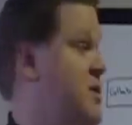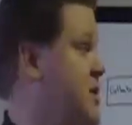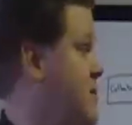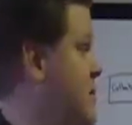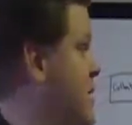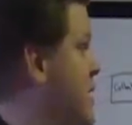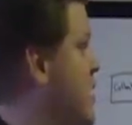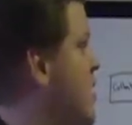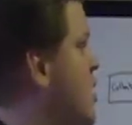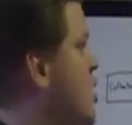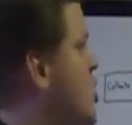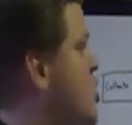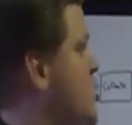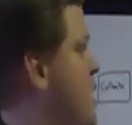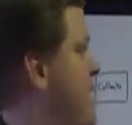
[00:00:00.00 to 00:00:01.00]
with somebody.
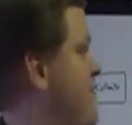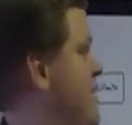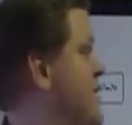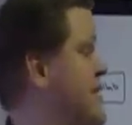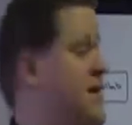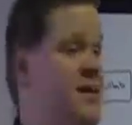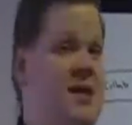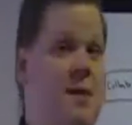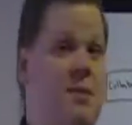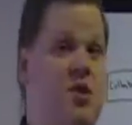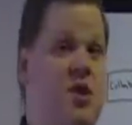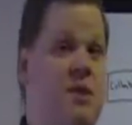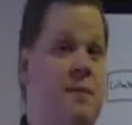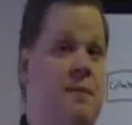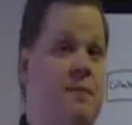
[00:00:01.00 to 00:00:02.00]
You have
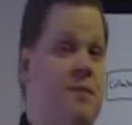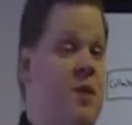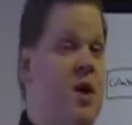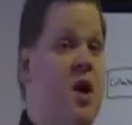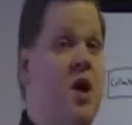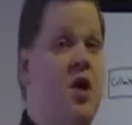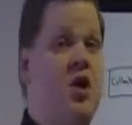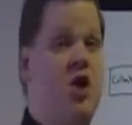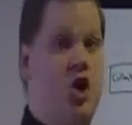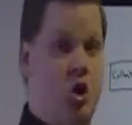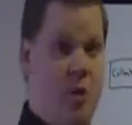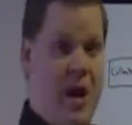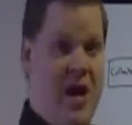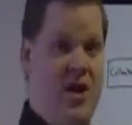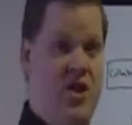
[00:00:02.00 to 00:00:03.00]
consumption,
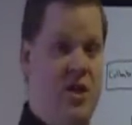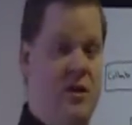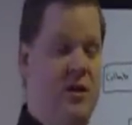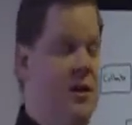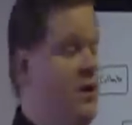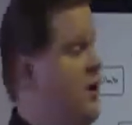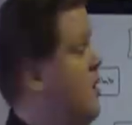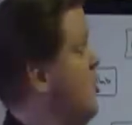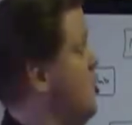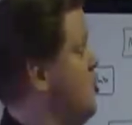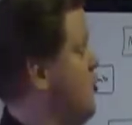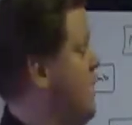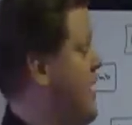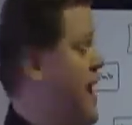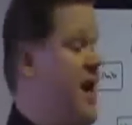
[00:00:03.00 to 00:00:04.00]
curation,
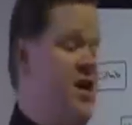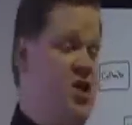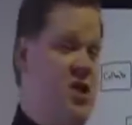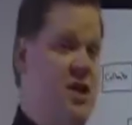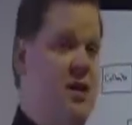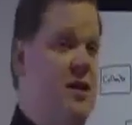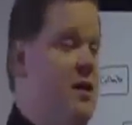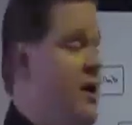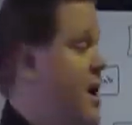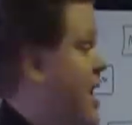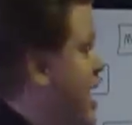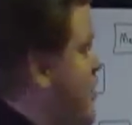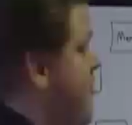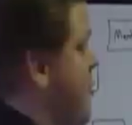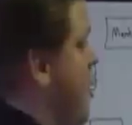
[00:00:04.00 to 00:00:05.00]
creation,
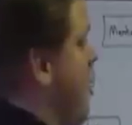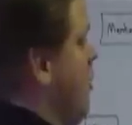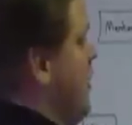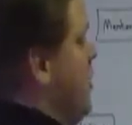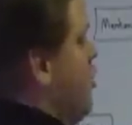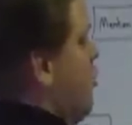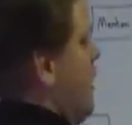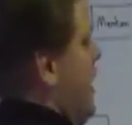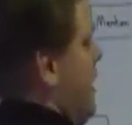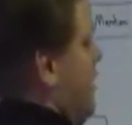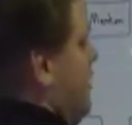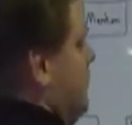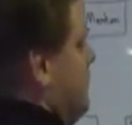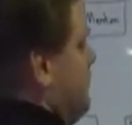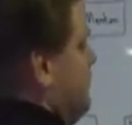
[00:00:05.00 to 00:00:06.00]
and the holy
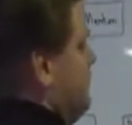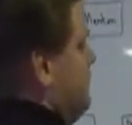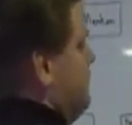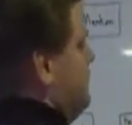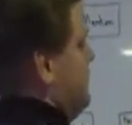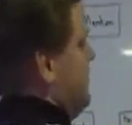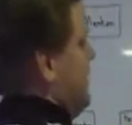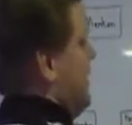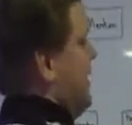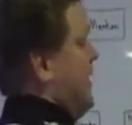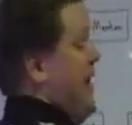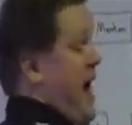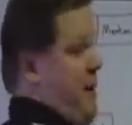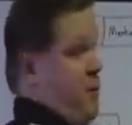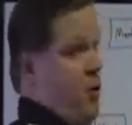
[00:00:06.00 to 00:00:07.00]
grail,
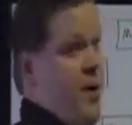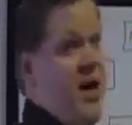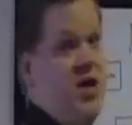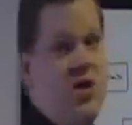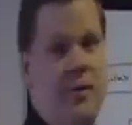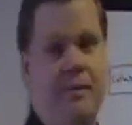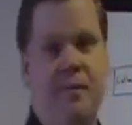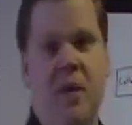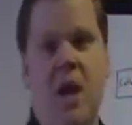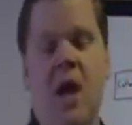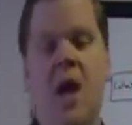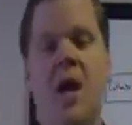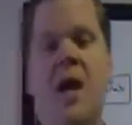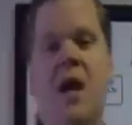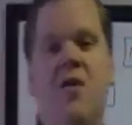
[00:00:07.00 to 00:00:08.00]
collaboration.
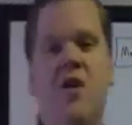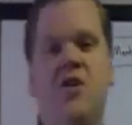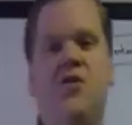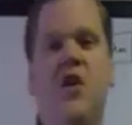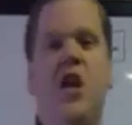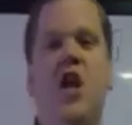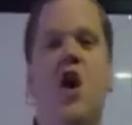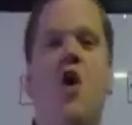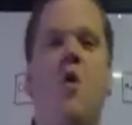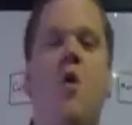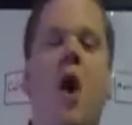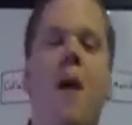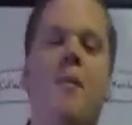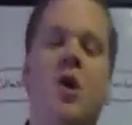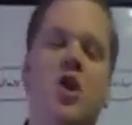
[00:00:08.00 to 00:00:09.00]
In this
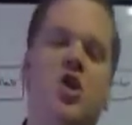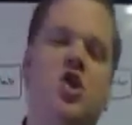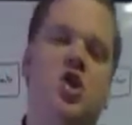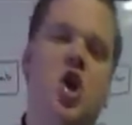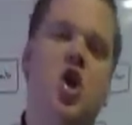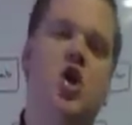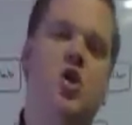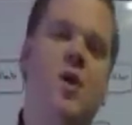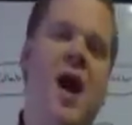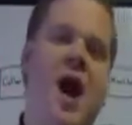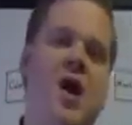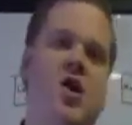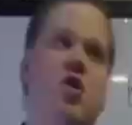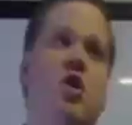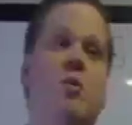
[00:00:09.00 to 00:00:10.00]
video, I'm going to show you
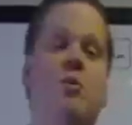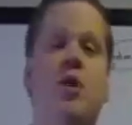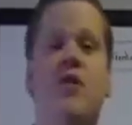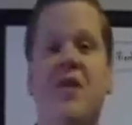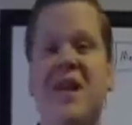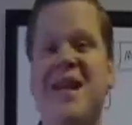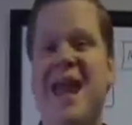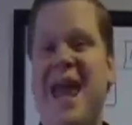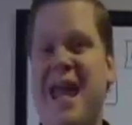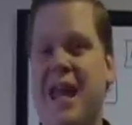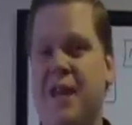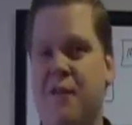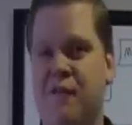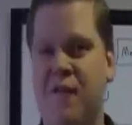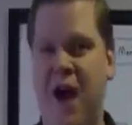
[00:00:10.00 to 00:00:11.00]
how you can put the
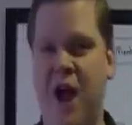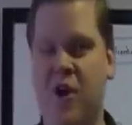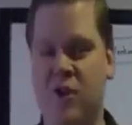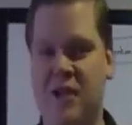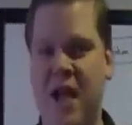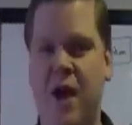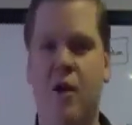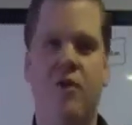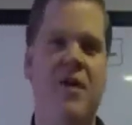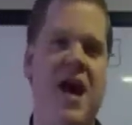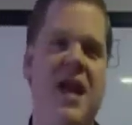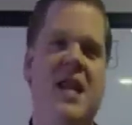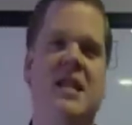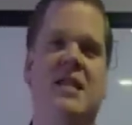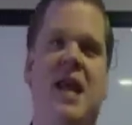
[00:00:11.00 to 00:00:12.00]
negative fires out.
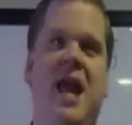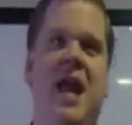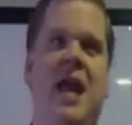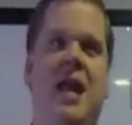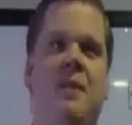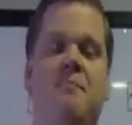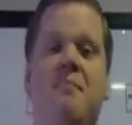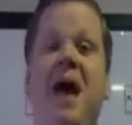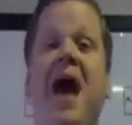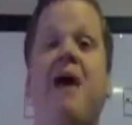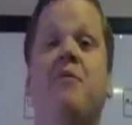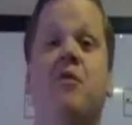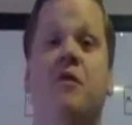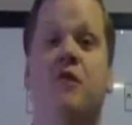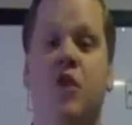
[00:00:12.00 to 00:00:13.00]
That is a
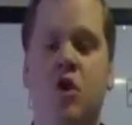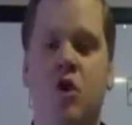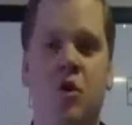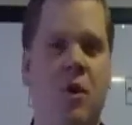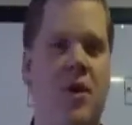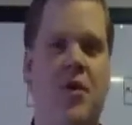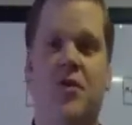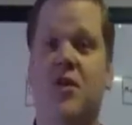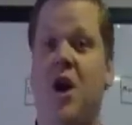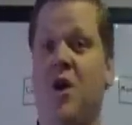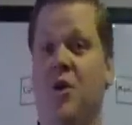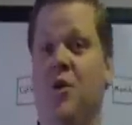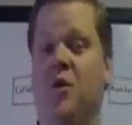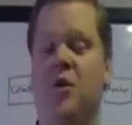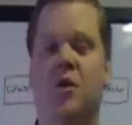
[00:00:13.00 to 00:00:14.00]
bad review, whether it's
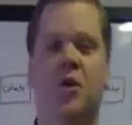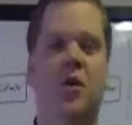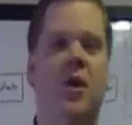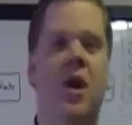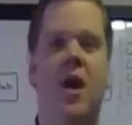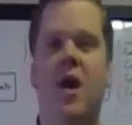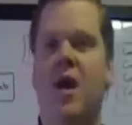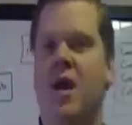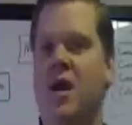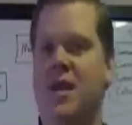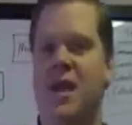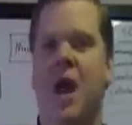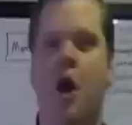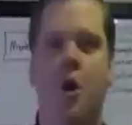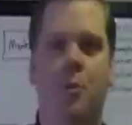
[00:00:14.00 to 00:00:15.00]
on Google,
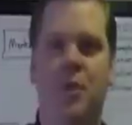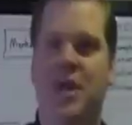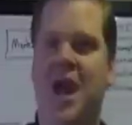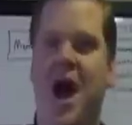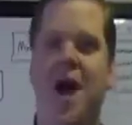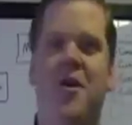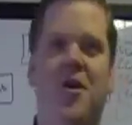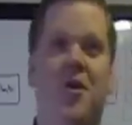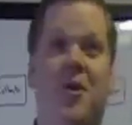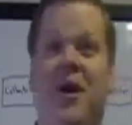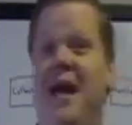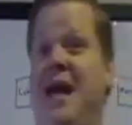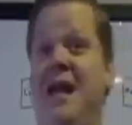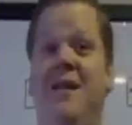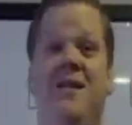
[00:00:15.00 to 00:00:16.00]
Yelp, Yahoo,
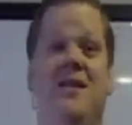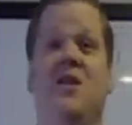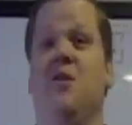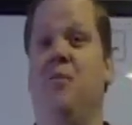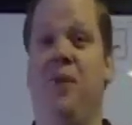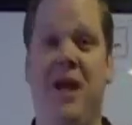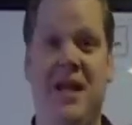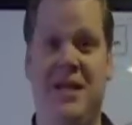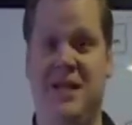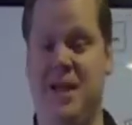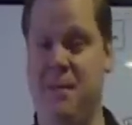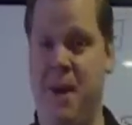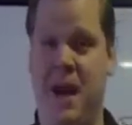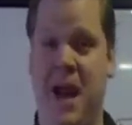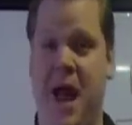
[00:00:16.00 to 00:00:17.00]
or any of these other places
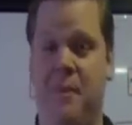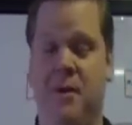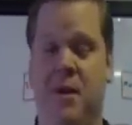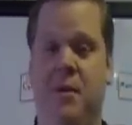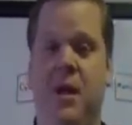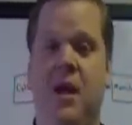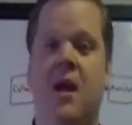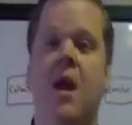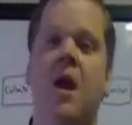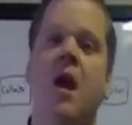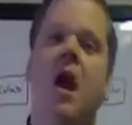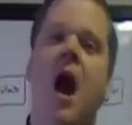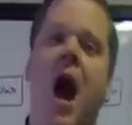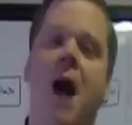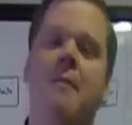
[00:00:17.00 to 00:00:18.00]
they may happen to be.
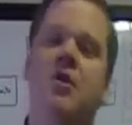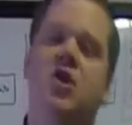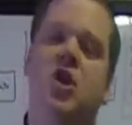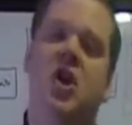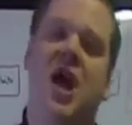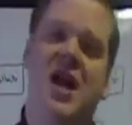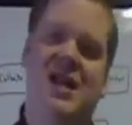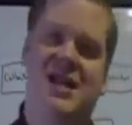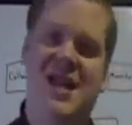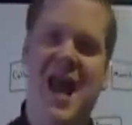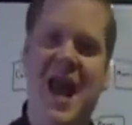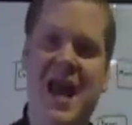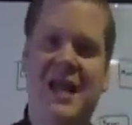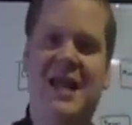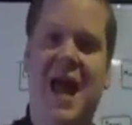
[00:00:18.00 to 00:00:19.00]
I'm going to show you how to
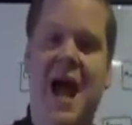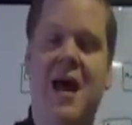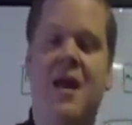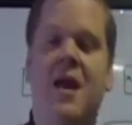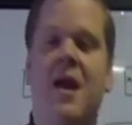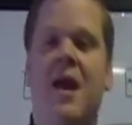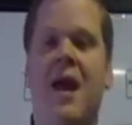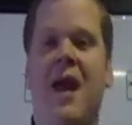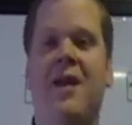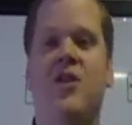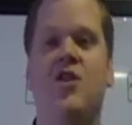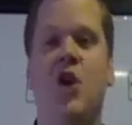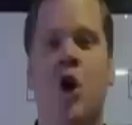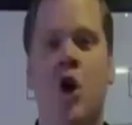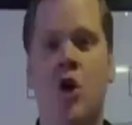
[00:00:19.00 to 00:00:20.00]
take that
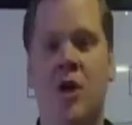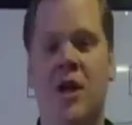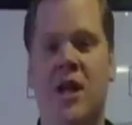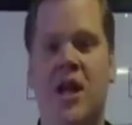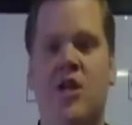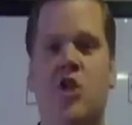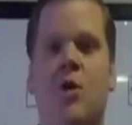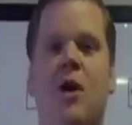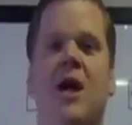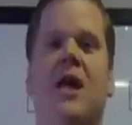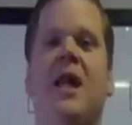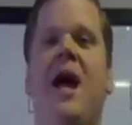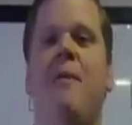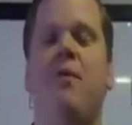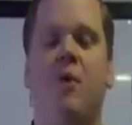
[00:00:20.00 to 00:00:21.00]
and turn it into a
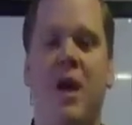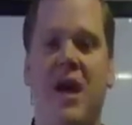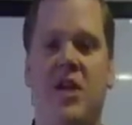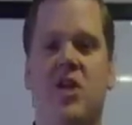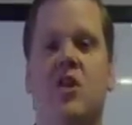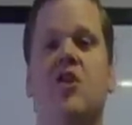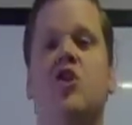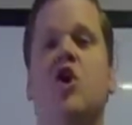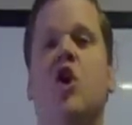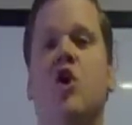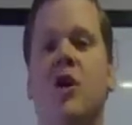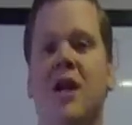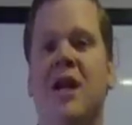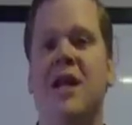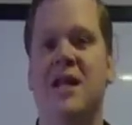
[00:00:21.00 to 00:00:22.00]
collaboration,
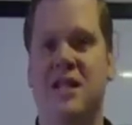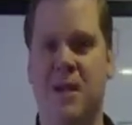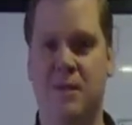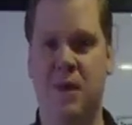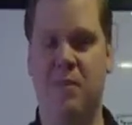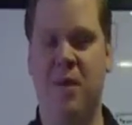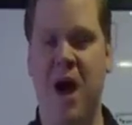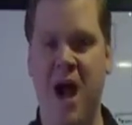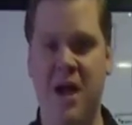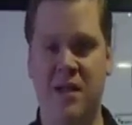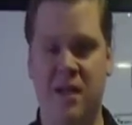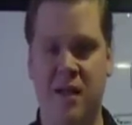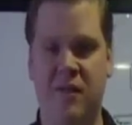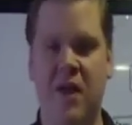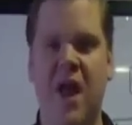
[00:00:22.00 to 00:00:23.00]
turn it into something
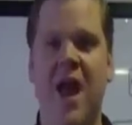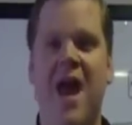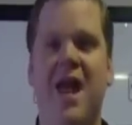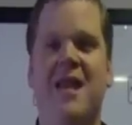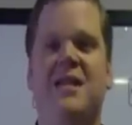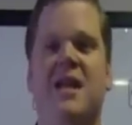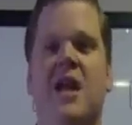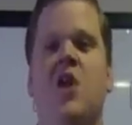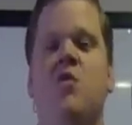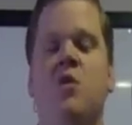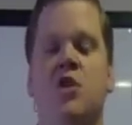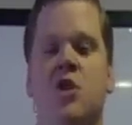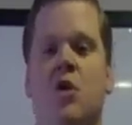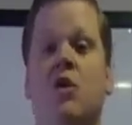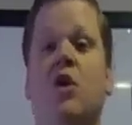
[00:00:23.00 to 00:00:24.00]
positive, and as the end
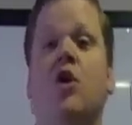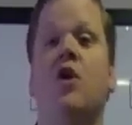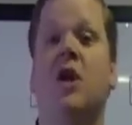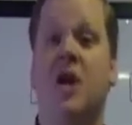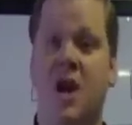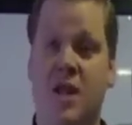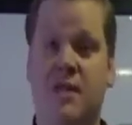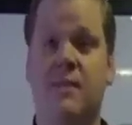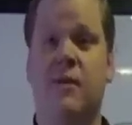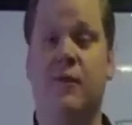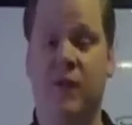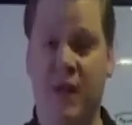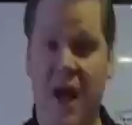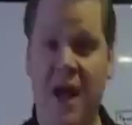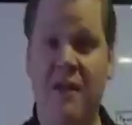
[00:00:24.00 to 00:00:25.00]
result, earn a customer
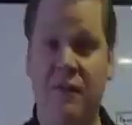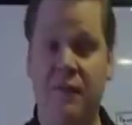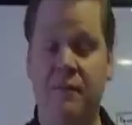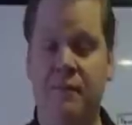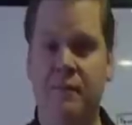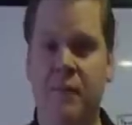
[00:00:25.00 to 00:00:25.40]
for life